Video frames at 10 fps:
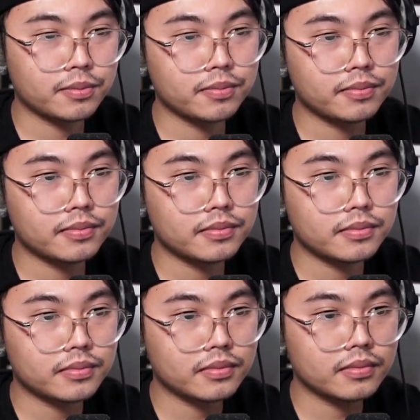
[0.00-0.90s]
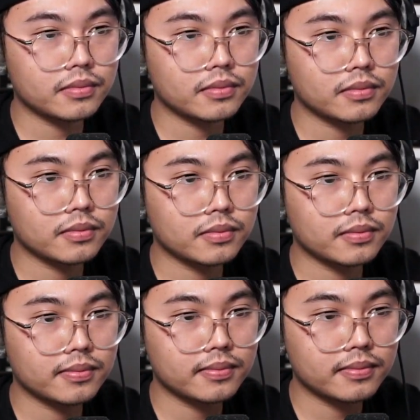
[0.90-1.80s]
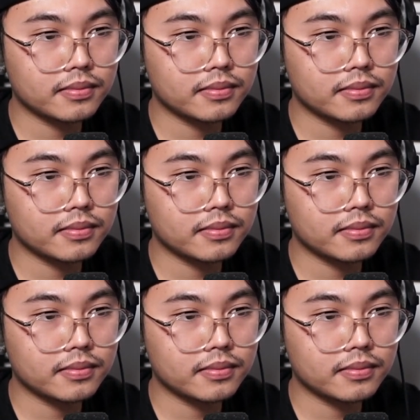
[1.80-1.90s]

Nobody speaks.